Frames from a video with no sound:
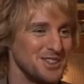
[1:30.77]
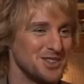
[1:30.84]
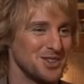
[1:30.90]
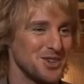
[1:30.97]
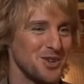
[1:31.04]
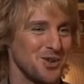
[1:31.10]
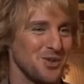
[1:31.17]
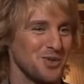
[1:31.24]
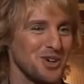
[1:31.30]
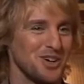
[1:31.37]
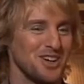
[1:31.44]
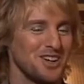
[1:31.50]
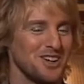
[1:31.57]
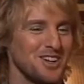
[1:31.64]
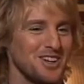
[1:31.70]
So
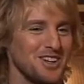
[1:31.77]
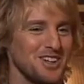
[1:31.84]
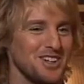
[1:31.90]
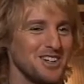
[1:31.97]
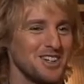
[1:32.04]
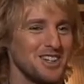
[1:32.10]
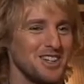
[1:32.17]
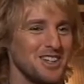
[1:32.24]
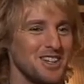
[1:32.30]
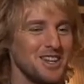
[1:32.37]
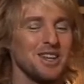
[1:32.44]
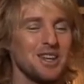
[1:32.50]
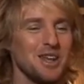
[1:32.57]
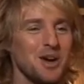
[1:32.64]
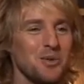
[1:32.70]

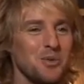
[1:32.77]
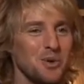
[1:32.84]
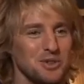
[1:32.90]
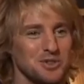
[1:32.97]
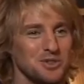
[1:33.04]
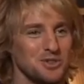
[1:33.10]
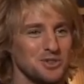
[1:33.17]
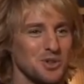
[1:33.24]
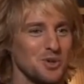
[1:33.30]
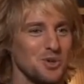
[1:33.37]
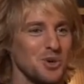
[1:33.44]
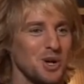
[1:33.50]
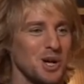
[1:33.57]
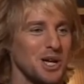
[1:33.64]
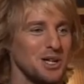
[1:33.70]
that wasn't so
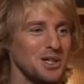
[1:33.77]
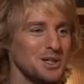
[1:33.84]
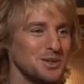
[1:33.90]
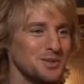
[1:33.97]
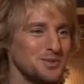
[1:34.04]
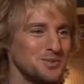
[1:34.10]
great.